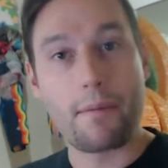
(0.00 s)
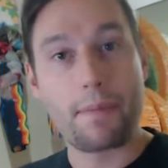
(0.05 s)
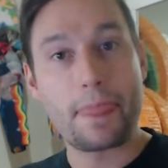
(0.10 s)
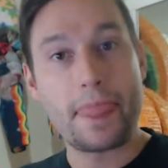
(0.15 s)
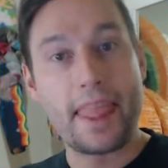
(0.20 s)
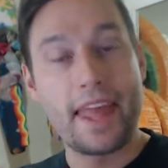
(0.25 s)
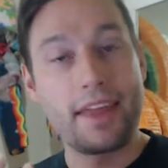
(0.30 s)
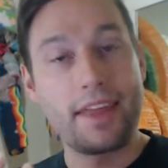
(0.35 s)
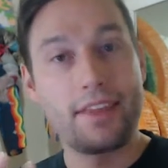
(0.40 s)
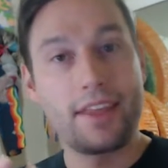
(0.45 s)

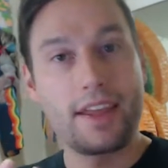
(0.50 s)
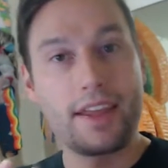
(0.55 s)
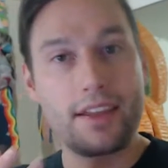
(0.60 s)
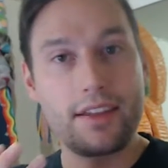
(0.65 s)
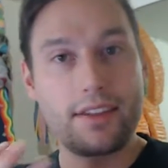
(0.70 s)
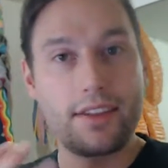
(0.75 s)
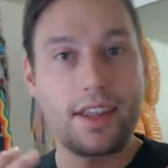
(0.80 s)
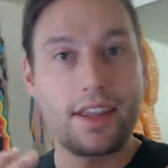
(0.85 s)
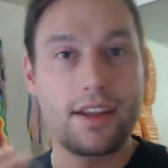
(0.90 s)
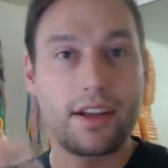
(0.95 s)
And
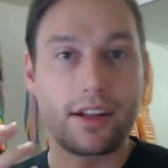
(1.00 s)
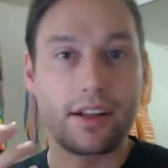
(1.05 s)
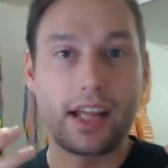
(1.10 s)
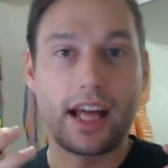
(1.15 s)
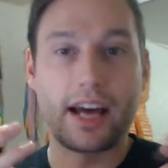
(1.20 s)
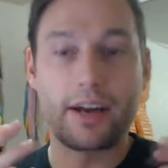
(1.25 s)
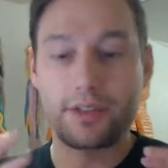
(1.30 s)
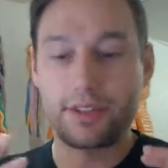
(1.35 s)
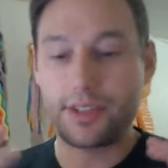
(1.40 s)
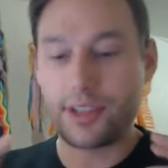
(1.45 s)
they
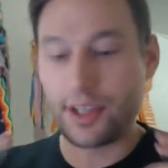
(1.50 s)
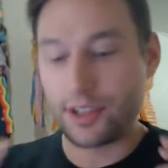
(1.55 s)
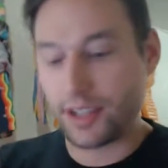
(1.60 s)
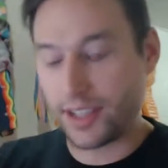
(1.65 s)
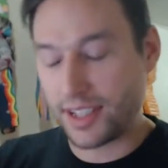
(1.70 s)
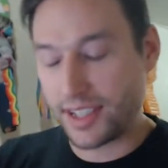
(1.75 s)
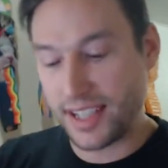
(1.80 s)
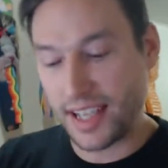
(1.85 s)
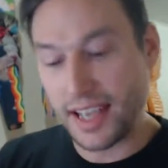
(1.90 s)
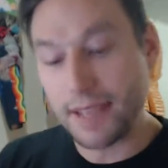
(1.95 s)
allow such
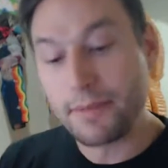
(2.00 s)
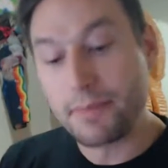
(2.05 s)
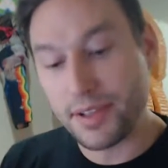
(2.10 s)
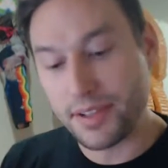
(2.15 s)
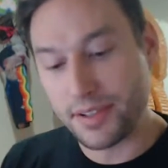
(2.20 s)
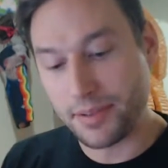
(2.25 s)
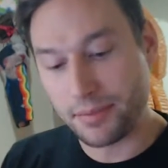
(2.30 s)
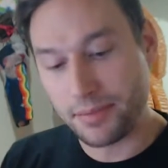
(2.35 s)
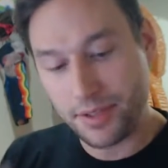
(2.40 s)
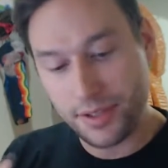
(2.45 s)

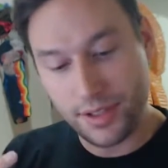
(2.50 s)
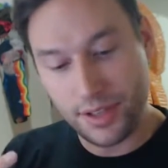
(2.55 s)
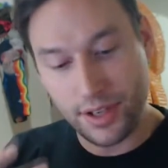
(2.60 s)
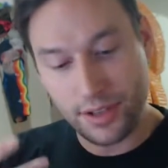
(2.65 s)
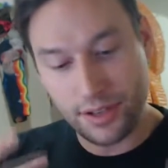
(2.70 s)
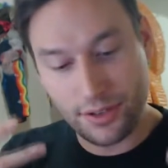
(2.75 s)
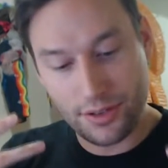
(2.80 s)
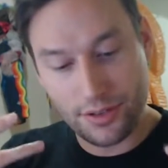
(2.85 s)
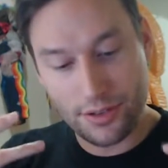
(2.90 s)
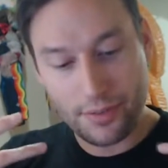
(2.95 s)
escapism,
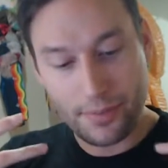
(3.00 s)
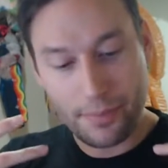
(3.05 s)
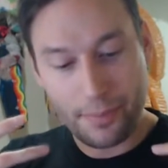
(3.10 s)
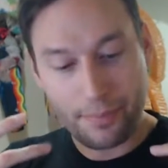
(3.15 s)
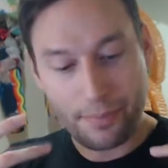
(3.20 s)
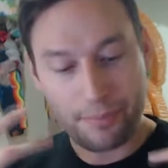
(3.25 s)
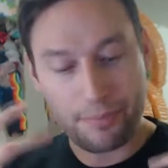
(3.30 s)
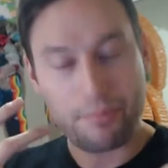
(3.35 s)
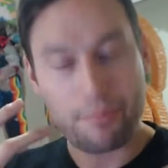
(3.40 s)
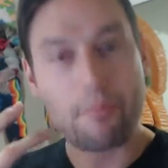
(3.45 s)
such
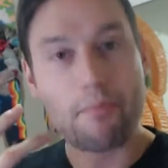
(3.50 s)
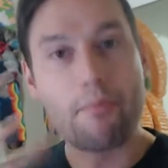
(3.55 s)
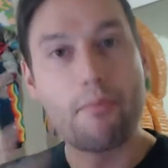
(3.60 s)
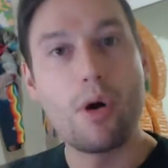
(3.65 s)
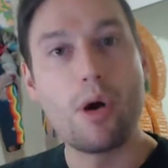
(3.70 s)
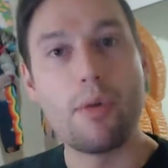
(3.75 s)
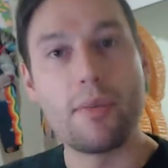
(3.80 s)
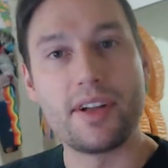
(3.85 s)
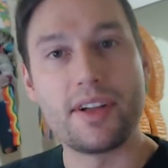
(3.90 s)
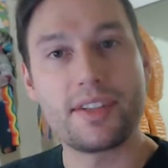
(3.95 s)

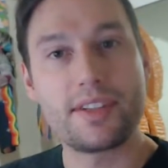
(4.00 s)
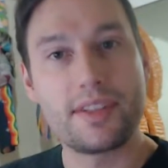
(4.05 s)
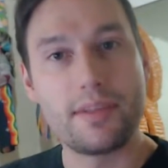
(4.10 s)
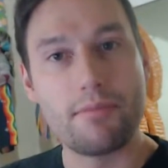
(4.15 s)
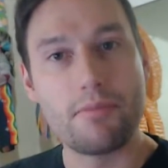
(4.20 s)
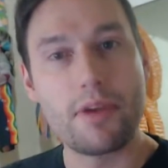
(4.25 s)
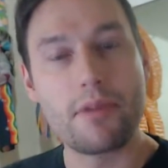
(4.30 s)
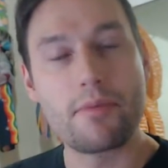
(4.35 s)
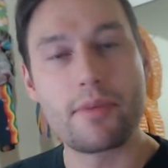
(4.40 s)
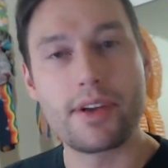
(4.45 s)
moments
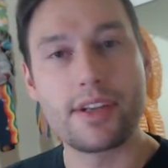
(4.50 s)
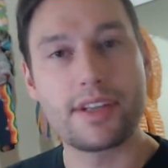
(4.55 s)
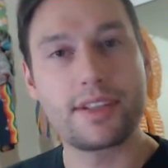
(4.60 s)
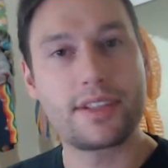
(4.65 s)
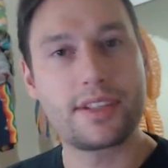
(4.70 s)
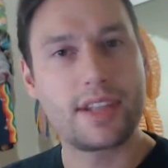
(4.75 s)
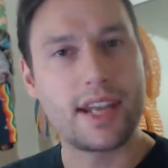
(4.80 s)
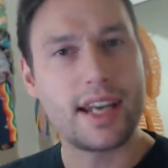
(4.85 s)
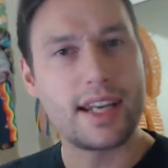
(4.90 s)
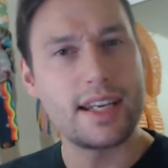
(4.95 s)
and memories,
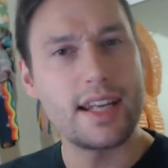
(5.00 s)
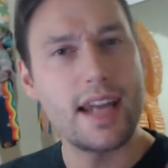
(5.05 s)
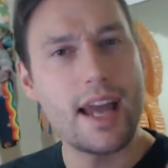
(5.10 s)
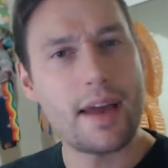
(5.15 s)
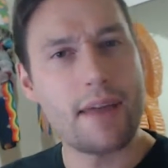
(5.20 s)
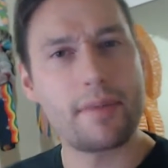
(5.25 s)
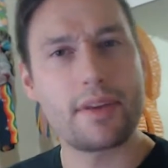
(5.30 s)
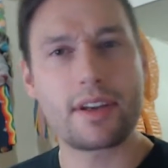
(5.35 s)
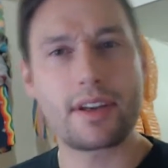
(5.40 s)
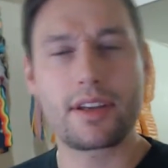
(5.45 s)

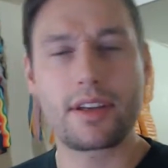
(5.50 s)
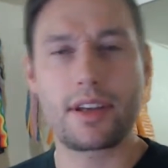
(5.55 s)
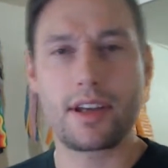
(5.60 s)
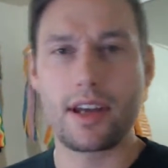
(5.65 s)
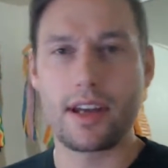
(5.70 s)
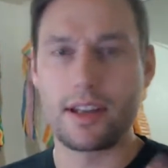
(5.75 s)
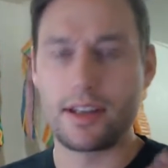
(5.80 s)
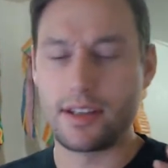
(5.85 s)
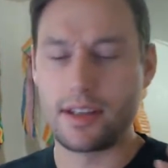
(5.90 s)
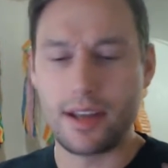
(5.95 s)
dynamic
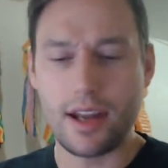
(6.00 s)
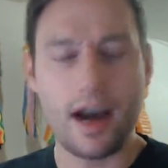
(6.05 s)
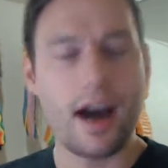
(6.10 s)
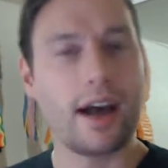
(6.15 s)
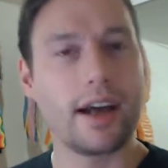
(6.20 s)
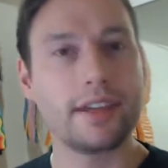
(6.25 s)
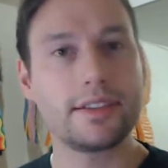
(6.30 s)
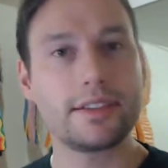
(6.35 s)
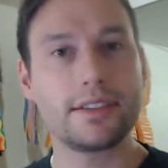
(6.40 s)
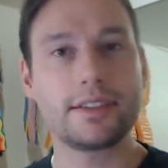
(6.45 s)
and
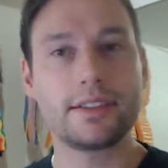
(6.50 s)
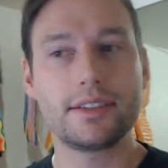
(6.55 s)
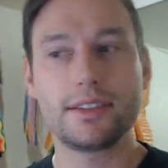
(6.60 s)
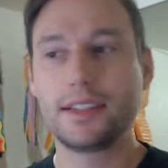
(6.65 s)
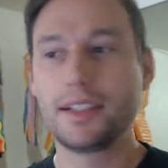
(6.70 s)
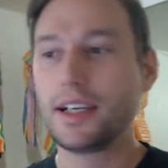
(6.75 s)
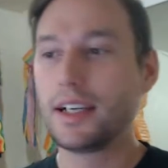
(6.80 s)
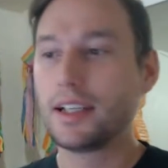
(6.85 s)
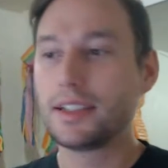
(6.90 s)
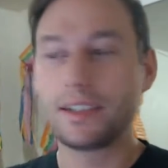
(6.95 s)
not,
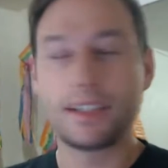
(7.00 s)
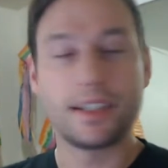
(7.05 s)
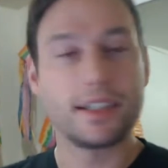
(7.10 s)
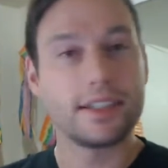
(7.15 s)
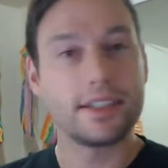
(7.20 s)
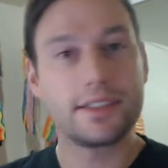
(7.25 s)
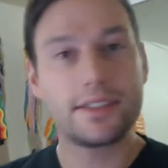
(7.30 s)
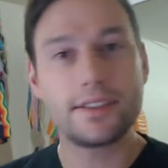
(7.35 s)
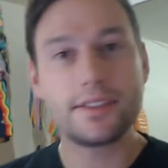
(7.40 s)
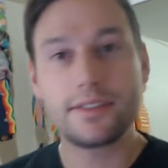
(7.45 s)
that
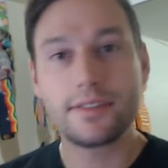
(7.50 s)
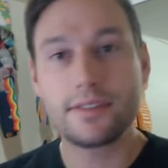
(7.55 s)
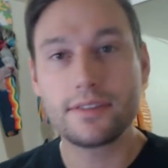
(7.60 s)
it's